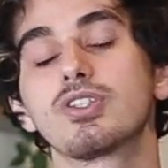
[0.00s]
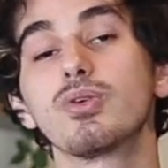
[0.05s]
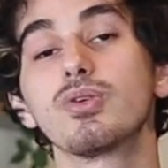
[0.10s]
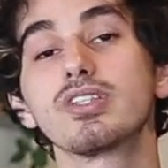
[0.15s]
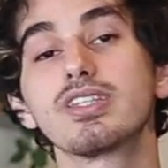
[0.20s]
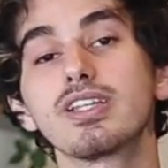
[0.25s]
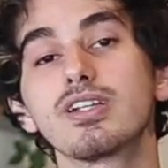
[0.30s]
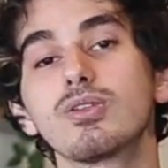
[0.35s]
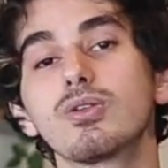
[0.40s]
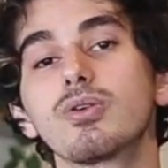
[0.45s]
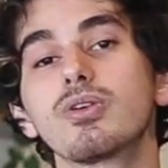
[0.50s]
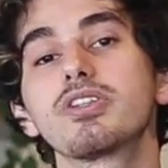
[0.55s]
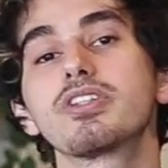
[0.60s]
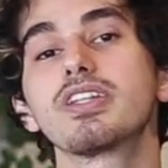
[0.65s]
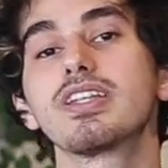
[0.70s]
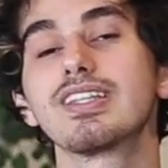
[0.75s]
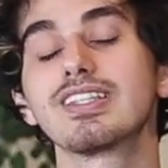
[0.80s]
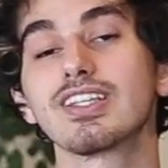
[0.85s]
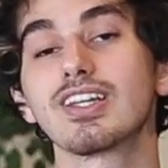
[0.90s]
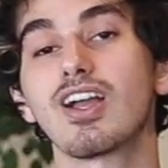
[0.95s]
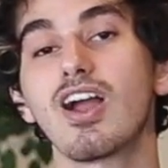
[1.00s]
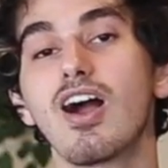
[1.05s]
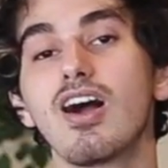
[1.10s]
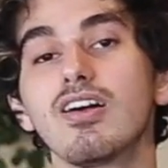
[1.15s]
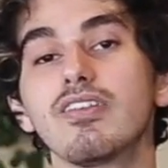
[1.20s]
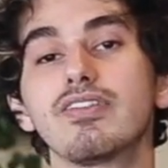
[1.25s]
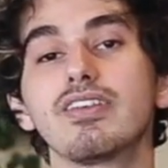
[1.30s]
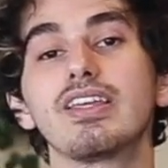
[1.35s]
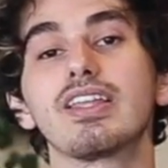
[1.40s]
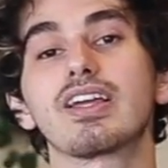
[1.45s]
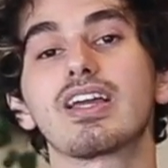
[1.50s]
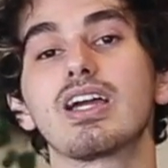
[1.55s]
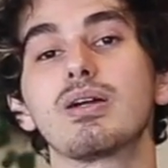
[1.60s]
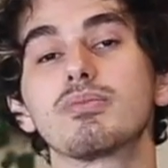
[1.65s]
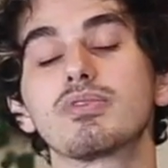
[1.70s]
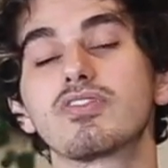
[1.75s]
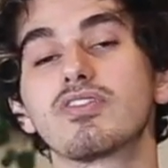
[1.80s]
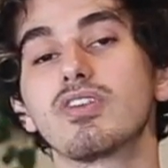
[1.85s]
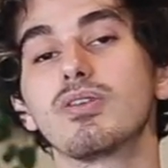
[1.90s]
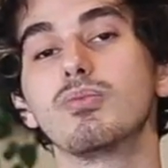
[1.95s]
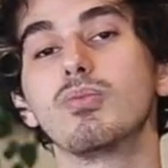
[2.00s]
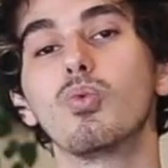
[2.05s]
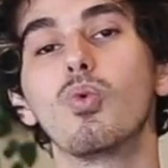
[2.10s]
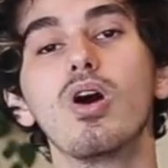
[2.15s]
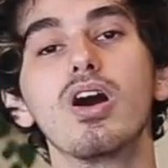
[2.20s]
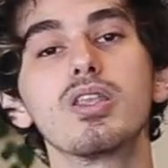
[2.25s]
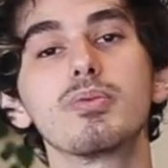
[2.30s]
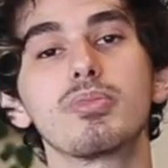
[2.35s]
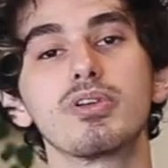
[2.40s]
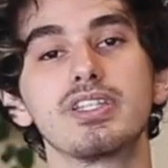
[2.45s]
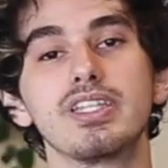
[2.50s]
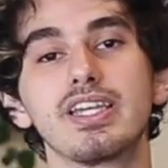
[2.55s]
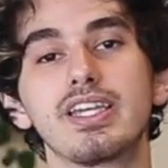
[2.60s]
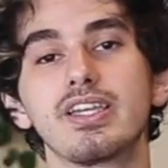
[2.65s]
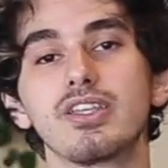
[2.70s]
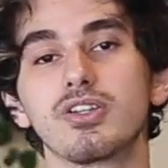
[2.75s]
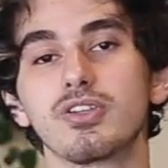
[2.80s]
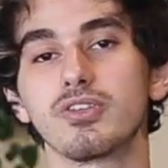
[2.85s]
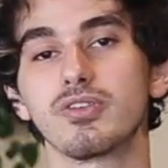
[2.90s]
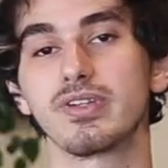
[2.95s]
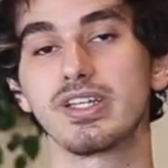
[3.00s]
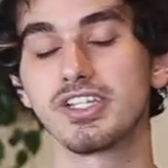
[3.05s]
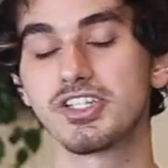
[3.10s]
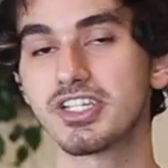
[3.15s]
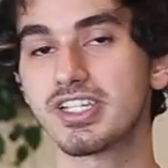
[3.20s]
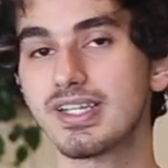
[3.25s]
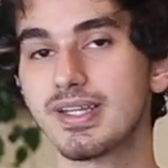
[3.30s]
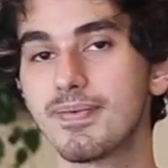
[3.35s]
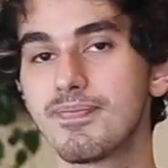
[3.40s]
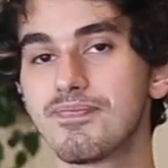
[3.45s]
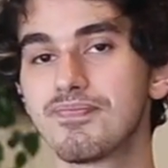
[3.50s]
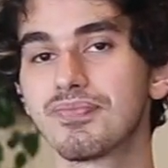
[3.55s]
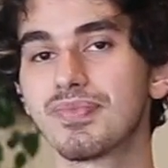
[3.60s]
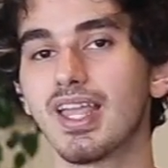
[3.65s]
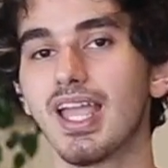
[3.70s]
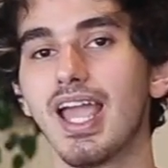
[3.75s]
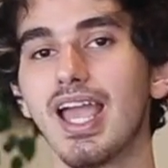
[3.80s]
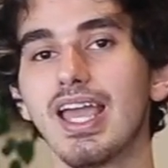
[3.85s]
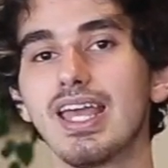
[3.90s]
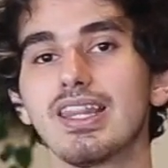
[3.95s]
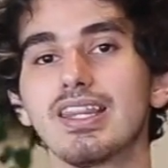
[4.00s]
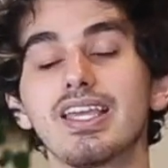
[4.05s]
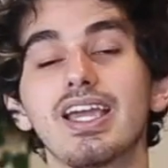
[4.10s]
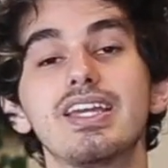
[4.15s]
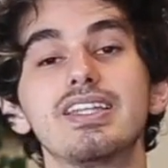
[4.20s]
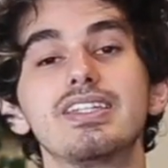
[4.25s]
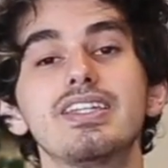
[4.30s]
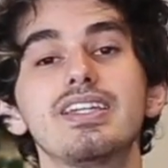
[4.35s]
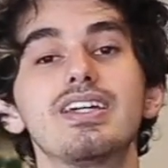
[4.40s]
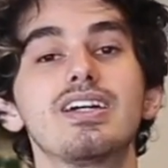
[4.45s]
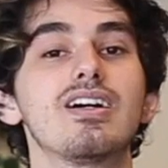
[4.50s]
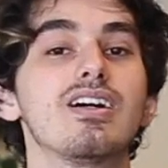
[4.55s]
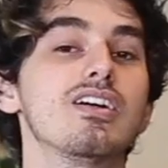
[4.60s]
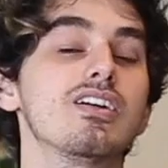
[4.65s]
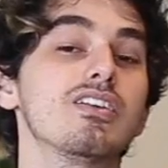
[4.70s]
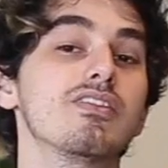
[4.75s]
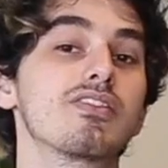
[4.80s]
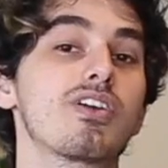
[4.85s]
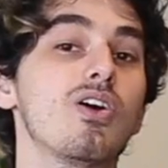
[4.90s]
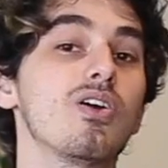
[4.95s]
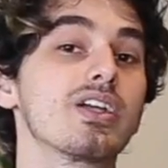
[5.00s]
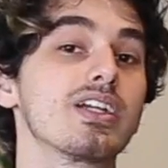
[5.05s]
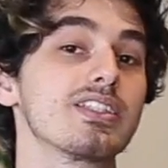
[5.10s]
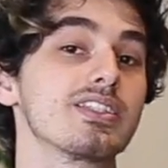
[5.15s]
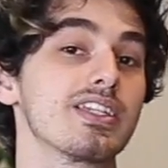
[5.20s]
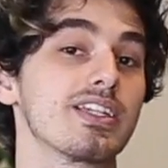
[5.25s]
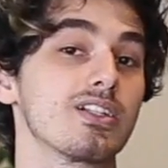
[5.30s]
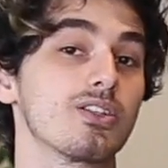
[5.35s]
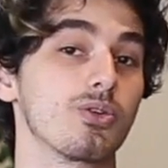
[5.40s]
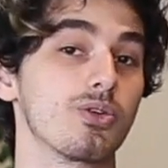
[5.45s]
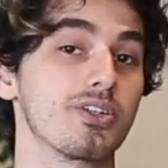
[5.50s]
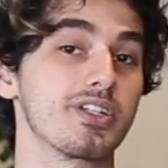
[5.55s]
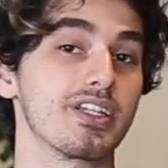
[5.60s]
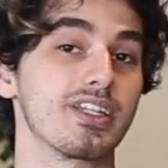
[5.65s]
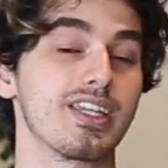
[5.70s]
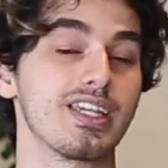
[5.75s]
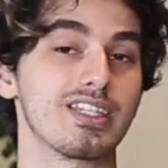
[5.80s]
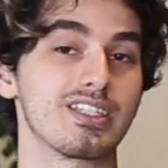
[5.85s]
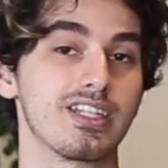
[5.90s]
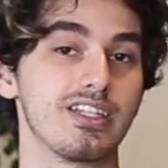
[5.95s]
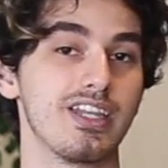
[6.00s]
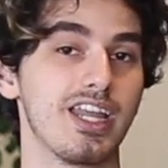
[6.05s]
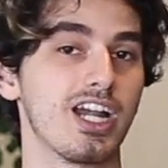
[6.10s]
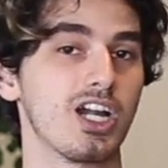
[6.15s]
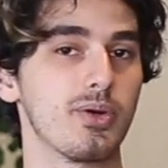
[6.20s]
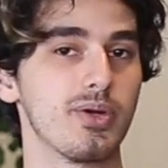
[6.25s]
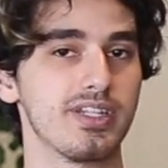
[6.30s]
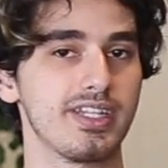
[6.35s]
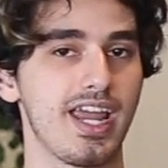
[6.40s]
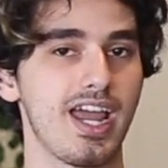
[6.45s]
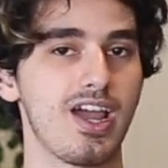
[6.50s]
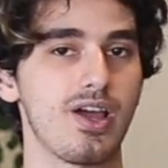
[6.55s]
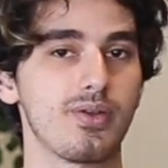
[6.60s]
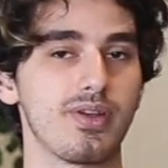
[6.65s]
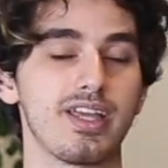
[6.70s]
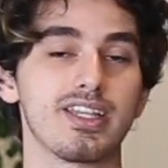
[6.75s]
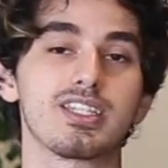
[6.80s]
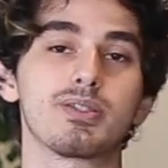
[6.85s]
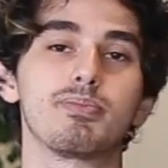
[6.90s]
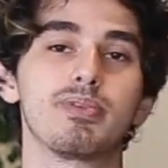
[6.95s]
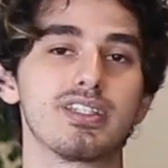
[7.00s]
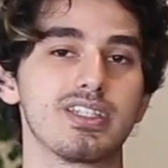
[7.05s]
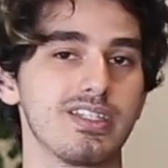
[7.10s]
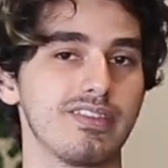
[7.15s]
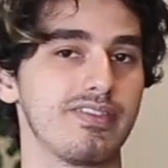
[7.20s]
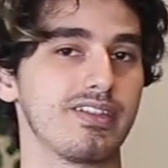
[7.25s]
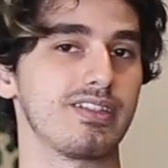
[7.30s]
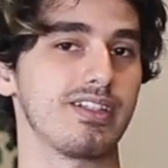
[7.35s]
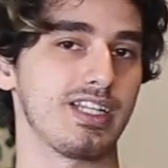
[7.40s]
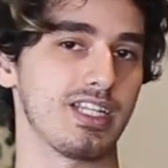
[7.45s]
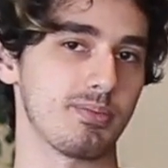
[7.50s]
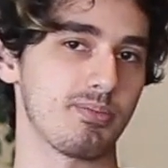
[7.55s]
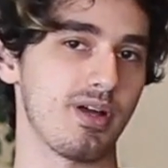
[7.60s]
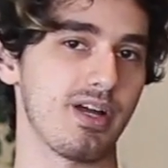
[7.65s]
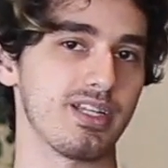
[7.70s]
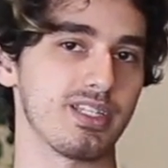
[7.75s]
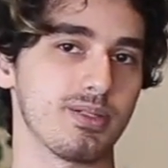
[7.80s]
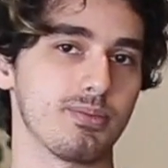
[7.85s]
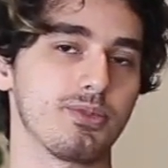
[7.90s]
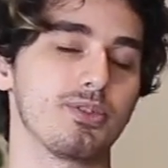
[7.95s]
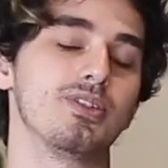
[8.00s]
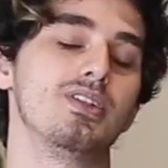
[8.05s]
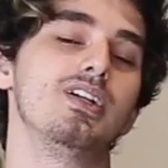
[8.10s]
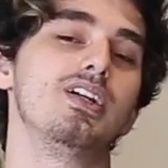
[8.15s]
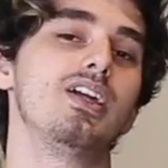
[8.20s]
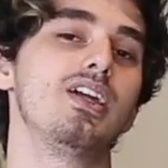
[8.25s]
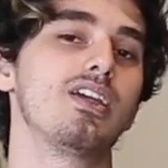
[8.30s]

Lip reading: So a single origin is a coffee that comes from one particular region, and the idea of calling it single origin is to narrow it down as specifically as possible.